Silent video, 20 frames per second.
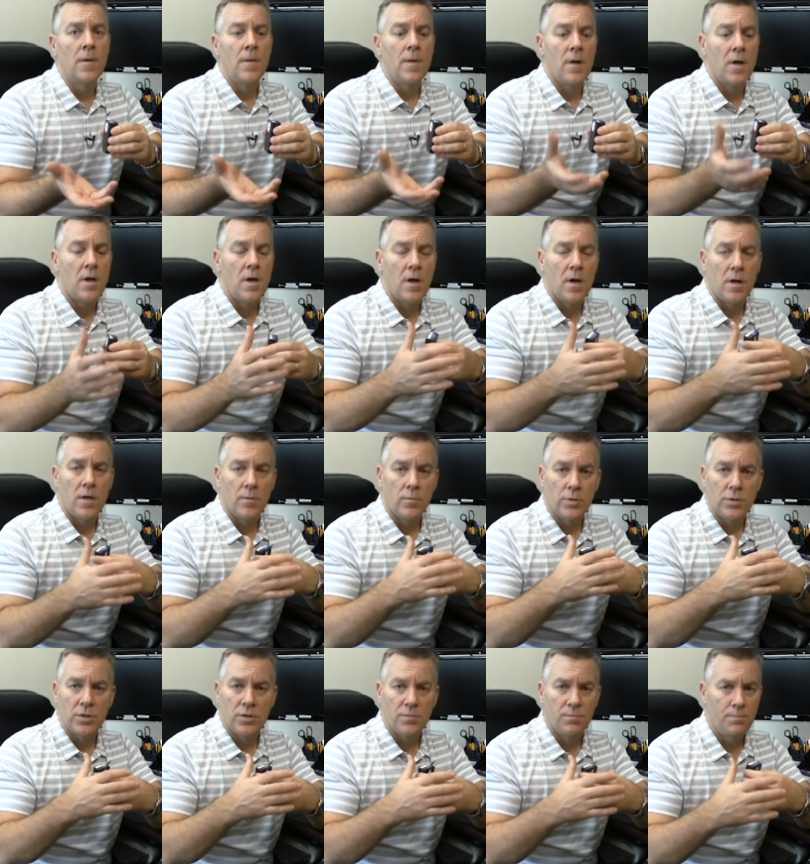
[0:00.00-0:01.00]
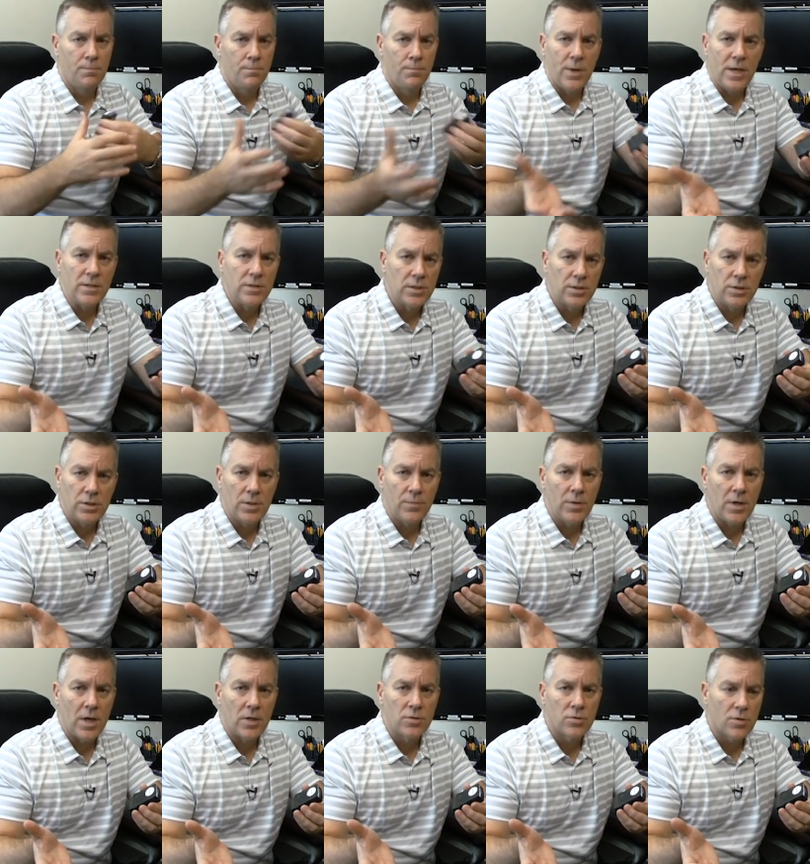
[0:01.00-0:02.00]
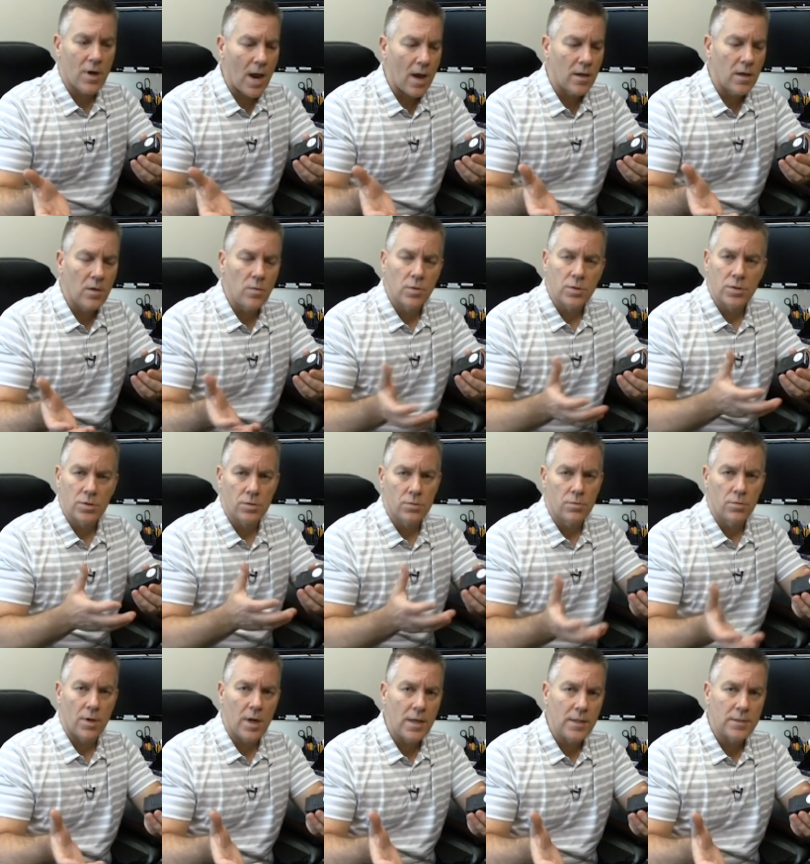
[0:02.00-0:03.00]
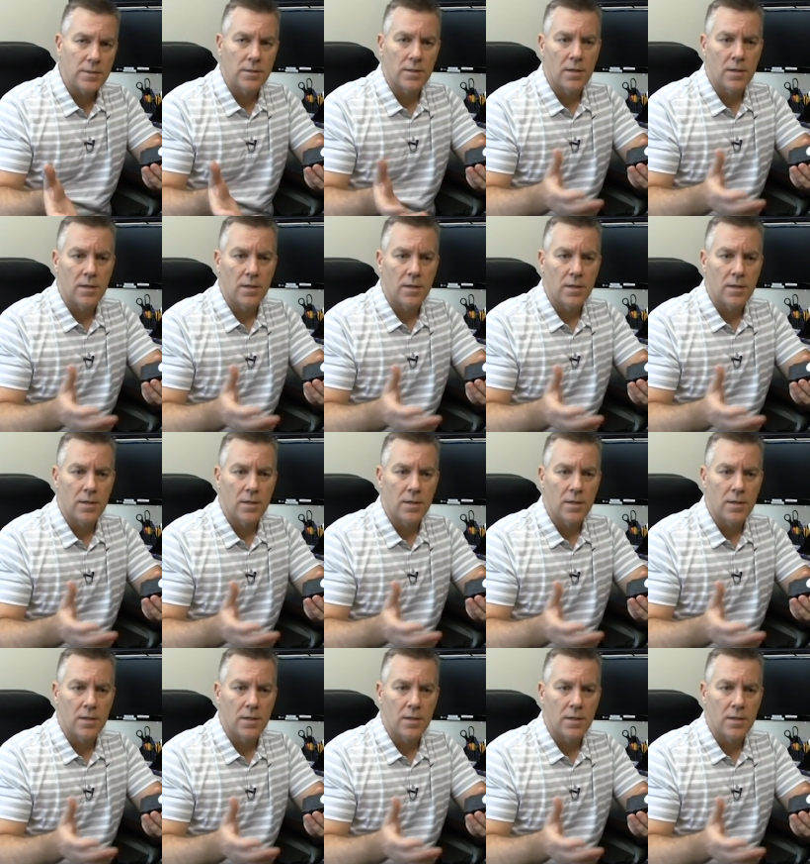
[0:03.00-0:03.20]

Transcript: uh, which is basic GPS tracking, which is great.